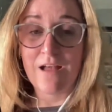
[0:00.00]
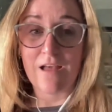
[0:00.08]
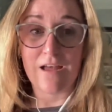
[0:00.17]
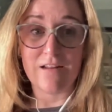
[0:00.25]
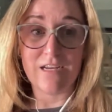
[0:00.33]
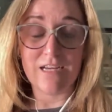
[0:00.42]

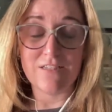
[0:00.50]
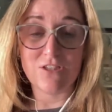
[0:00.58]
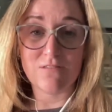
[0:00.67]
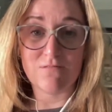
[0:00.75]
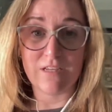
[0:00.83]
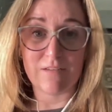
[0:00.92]
And
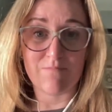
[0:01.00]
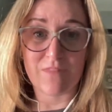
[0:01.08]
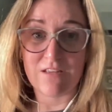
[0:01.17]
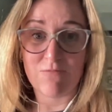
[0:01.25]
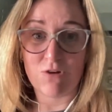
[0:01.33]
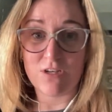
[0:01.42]
it's like
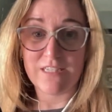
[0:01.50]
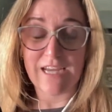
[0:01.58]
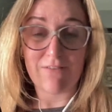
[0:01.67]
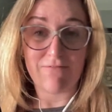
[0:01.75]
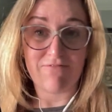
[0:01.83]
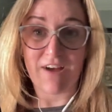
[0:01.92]
they weren't
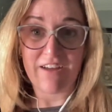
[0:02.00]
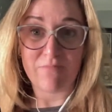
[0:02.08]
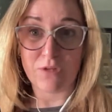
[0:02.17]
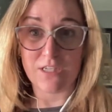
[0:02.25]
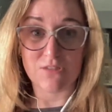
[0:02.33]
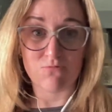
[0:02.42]
down
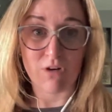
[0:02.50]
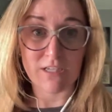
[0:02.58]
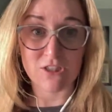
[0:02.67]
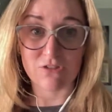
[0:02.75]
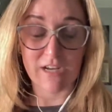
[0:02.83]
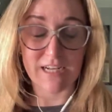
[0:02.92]
5+
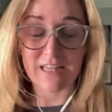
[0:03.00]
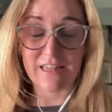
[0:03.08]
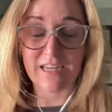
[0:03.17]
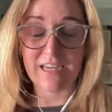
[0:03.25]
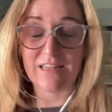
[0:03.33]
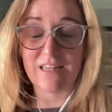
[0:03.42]
runs or anything.